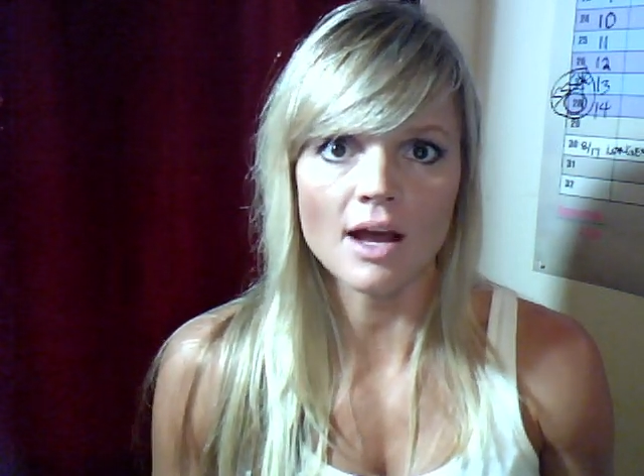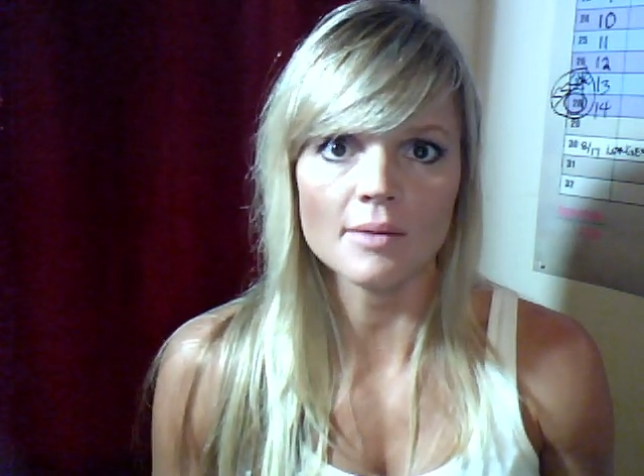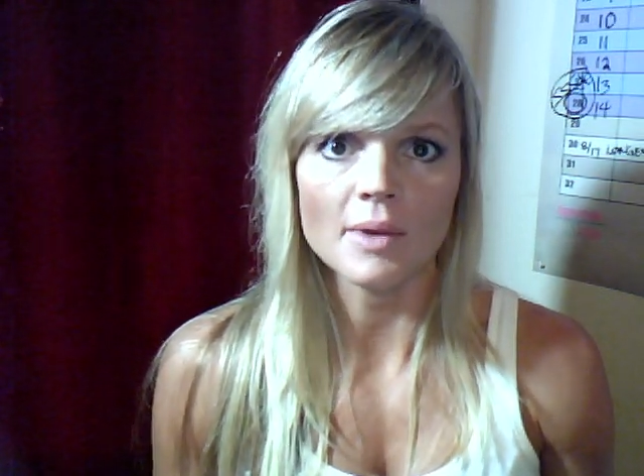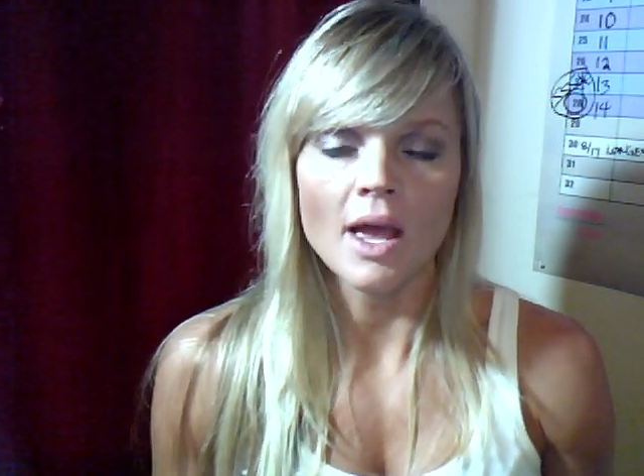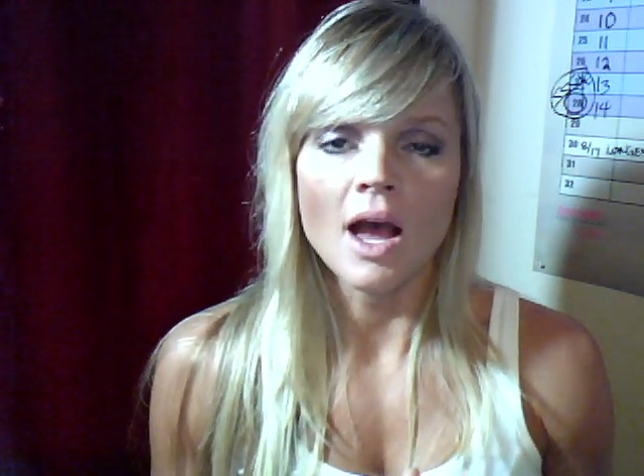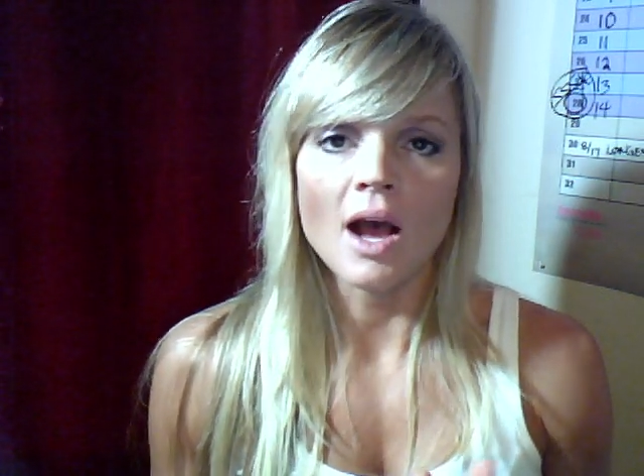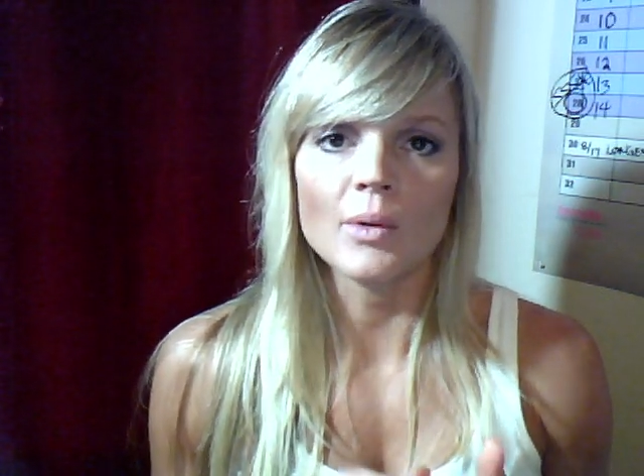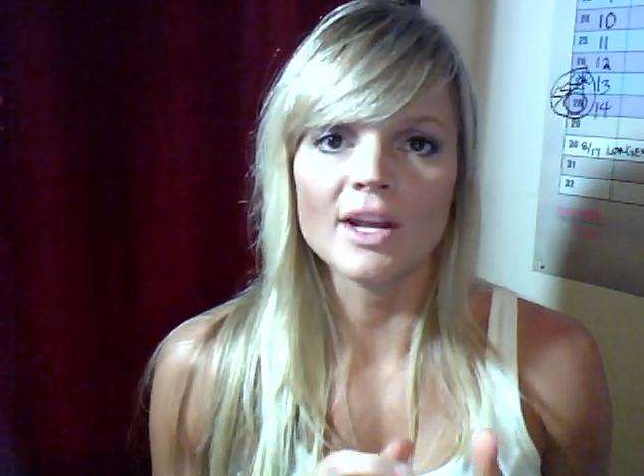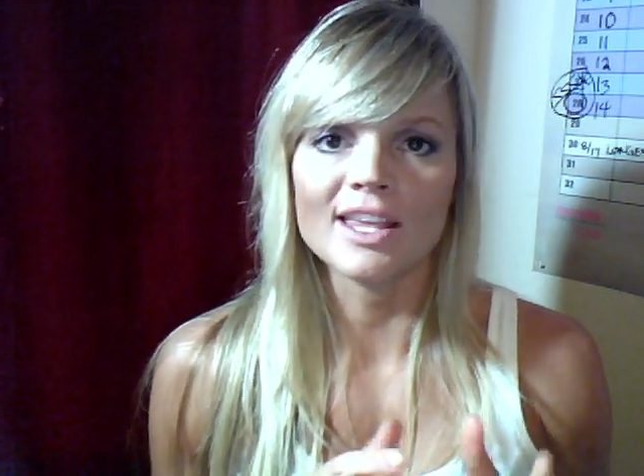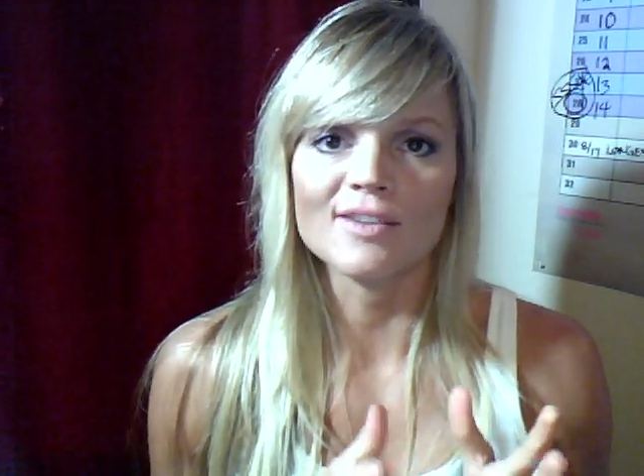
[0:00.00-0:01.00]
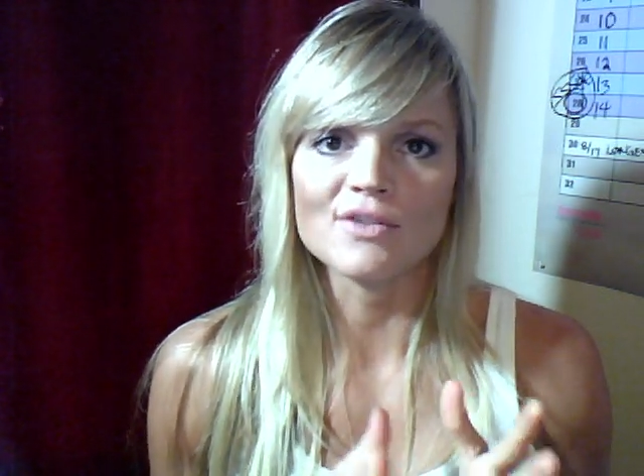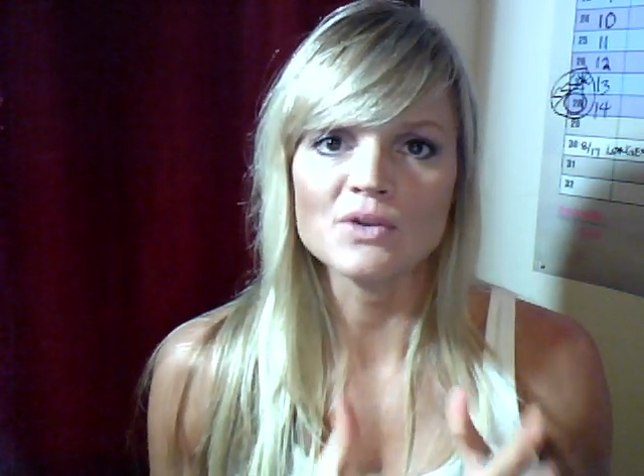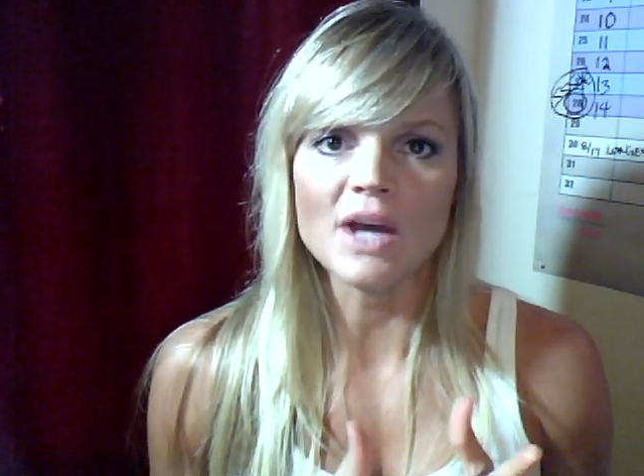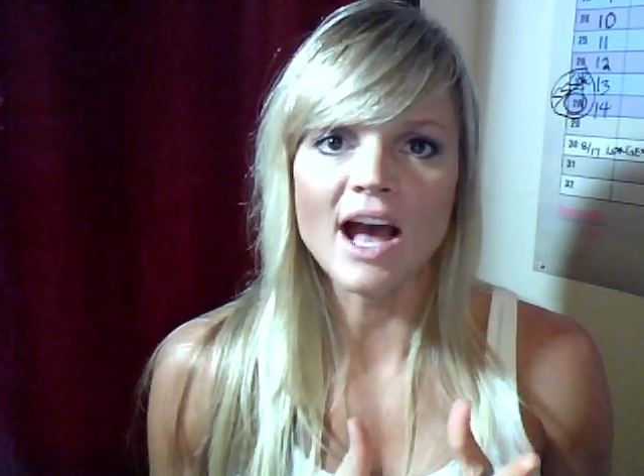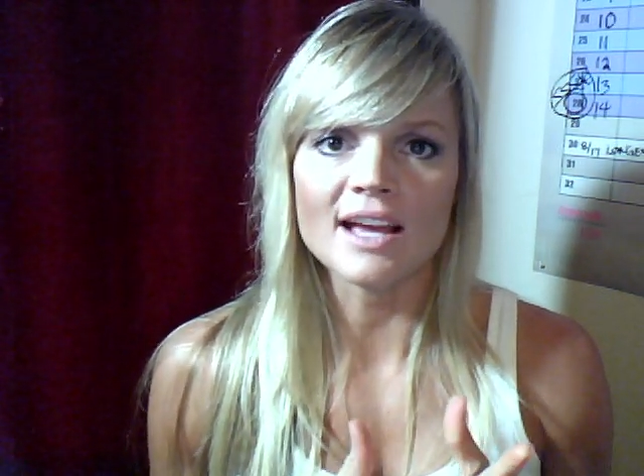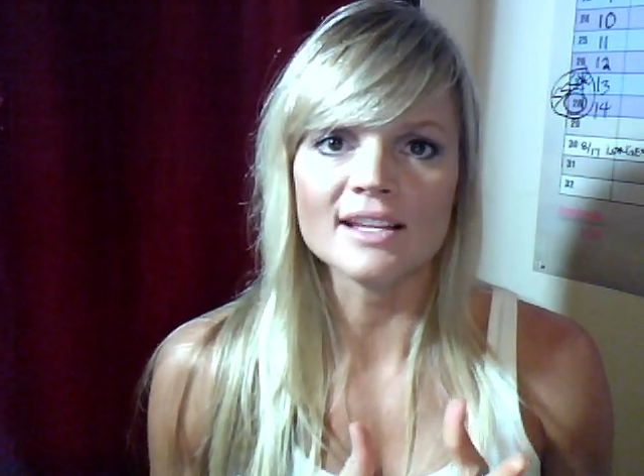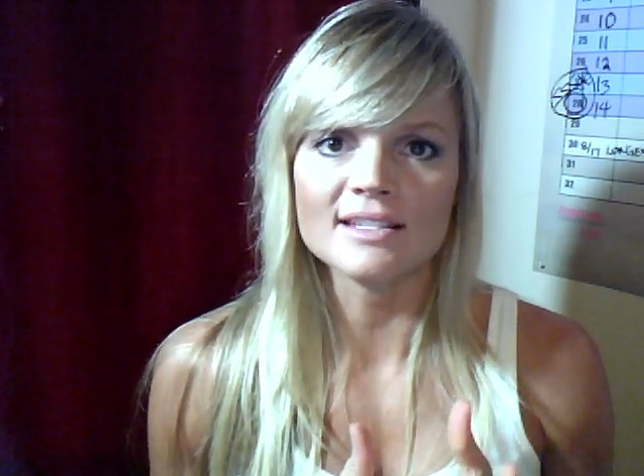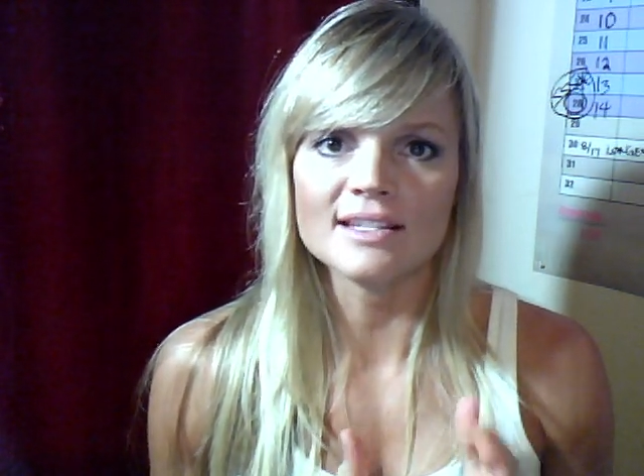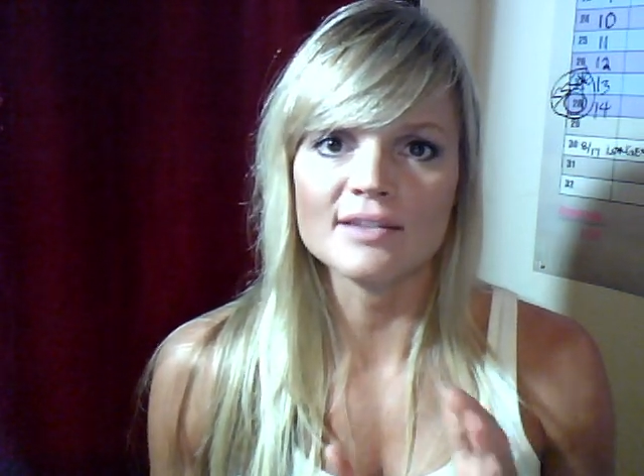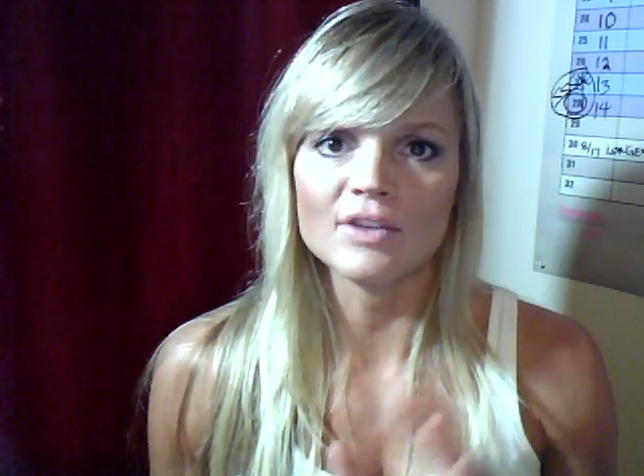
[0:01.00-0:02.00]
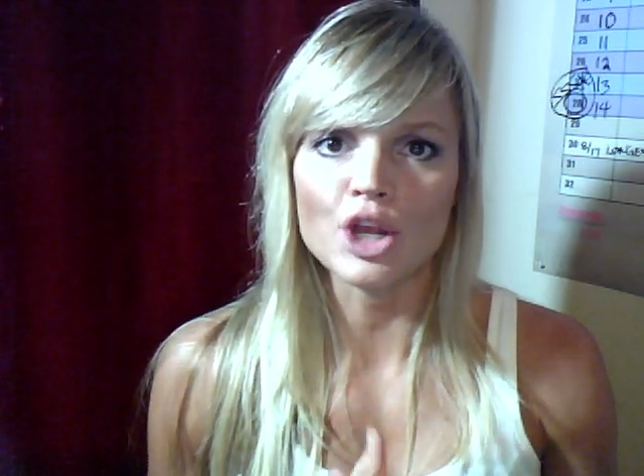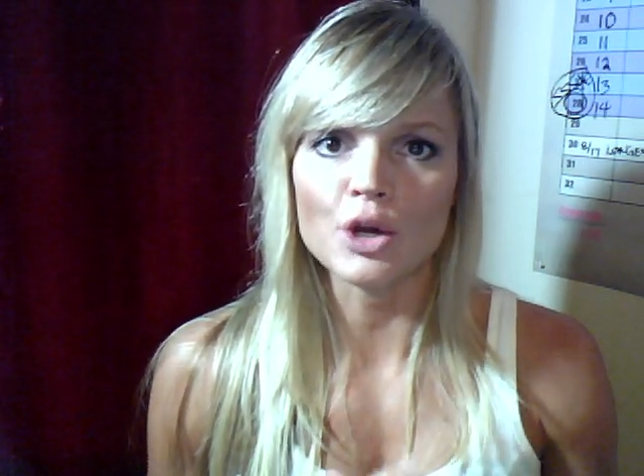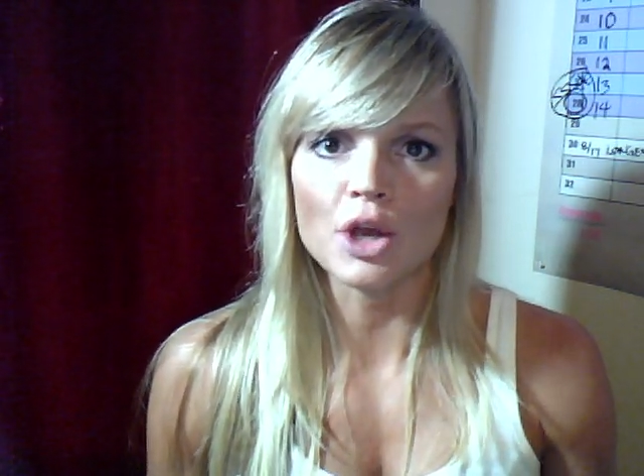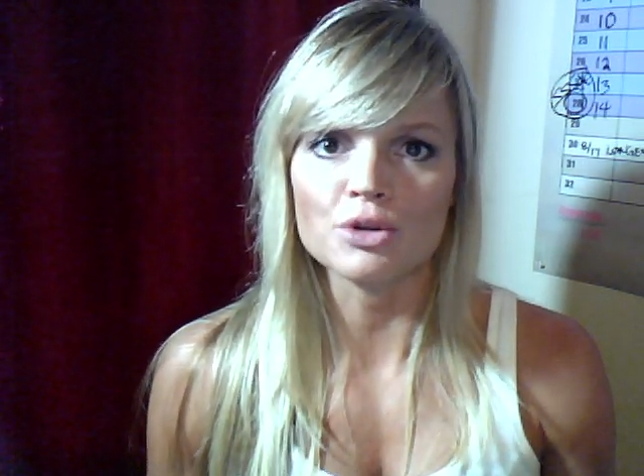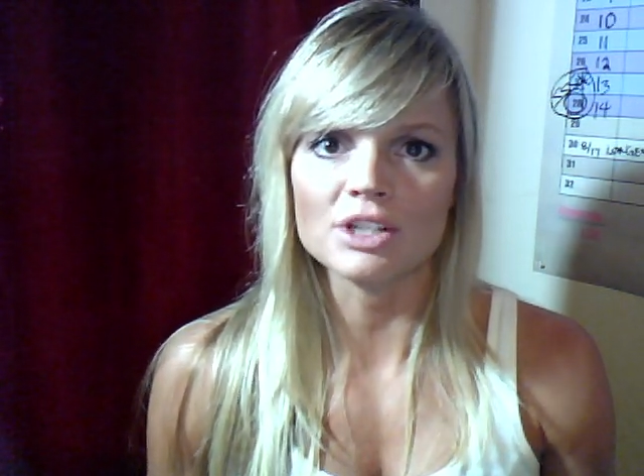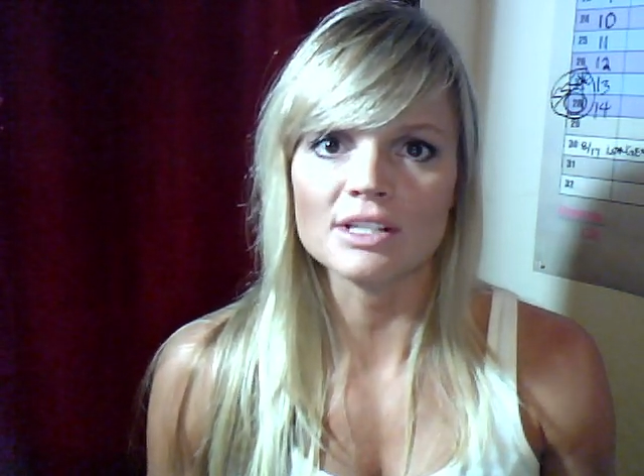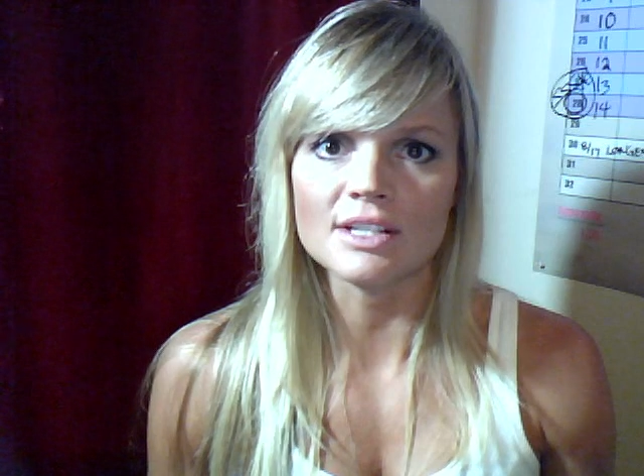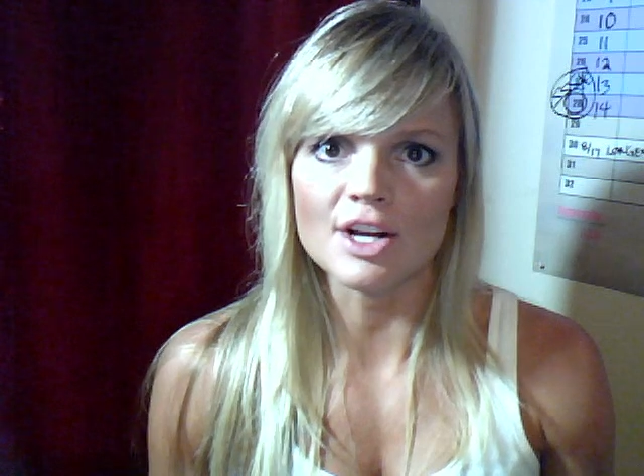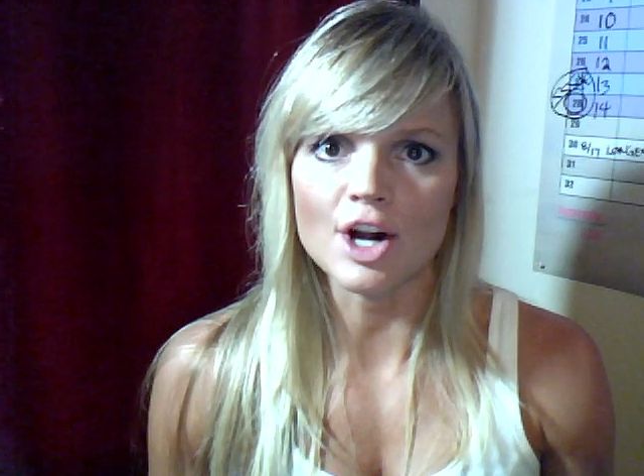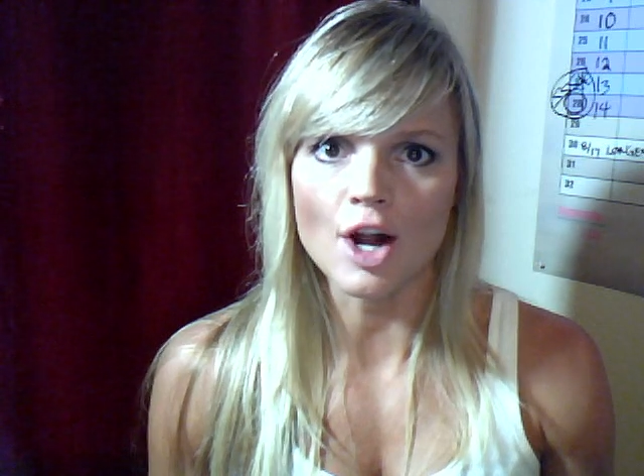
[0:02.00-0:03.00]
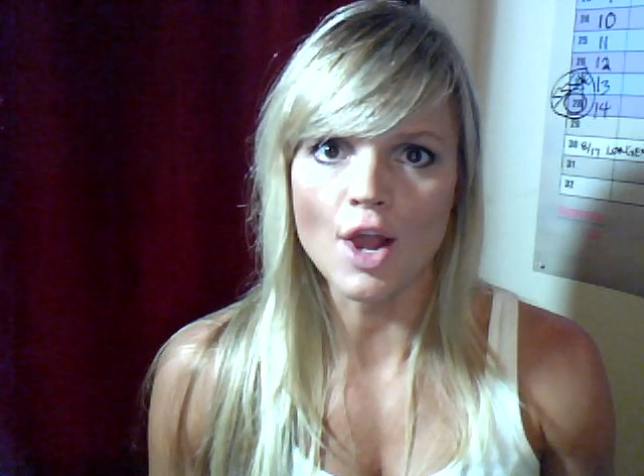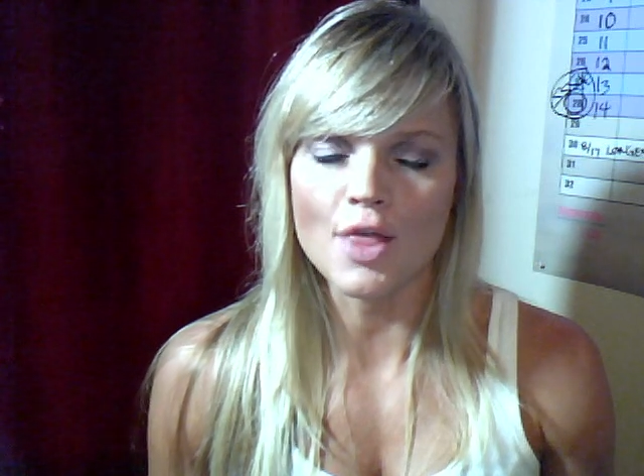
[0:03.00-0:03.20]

Um, I want to give you guys in the Video Coaching Center